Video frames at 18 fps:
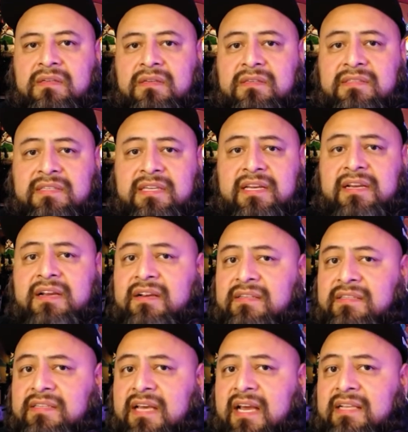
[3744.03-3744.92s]
setting our
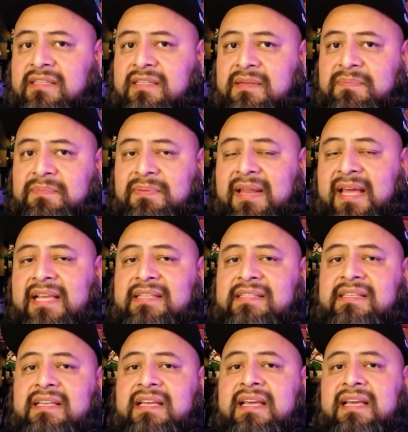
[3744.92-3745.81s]
sights in the
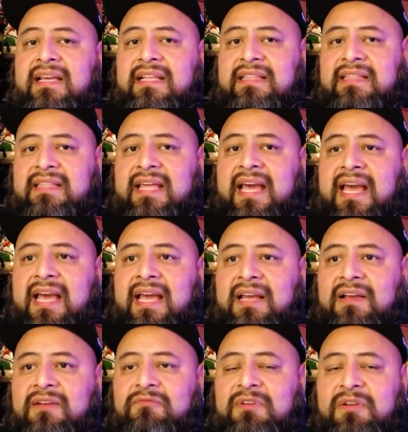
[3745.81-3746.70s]
place
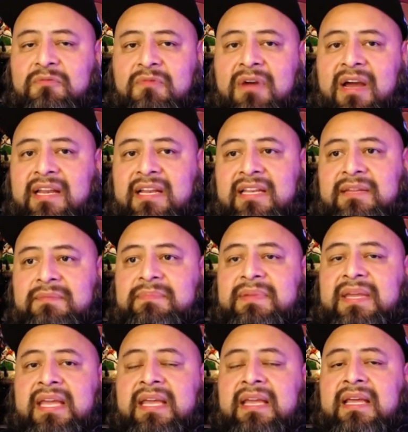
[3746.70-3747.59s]
that we want to
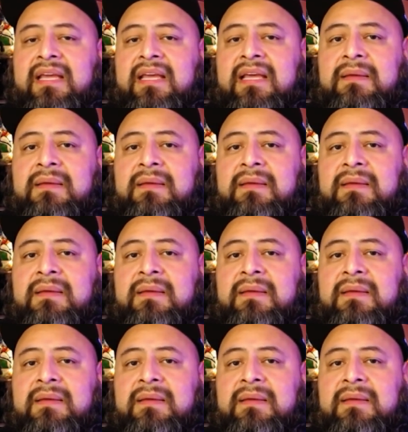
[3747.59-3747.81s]
be,